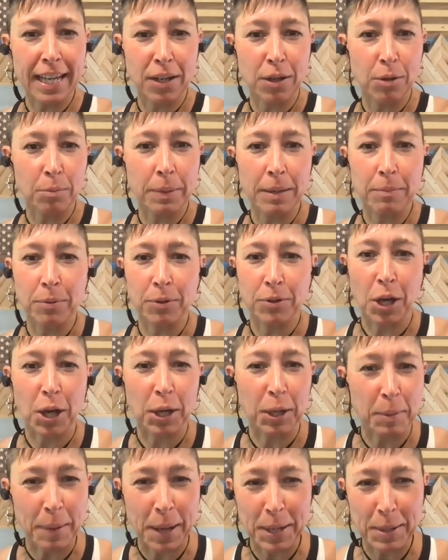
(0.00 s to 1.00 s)
I know people
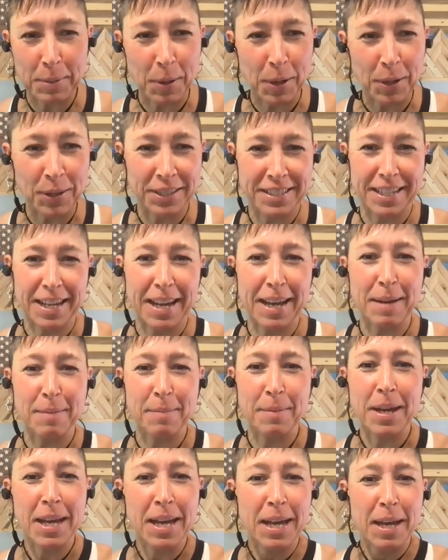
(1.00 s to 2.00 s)
talk about them all the time,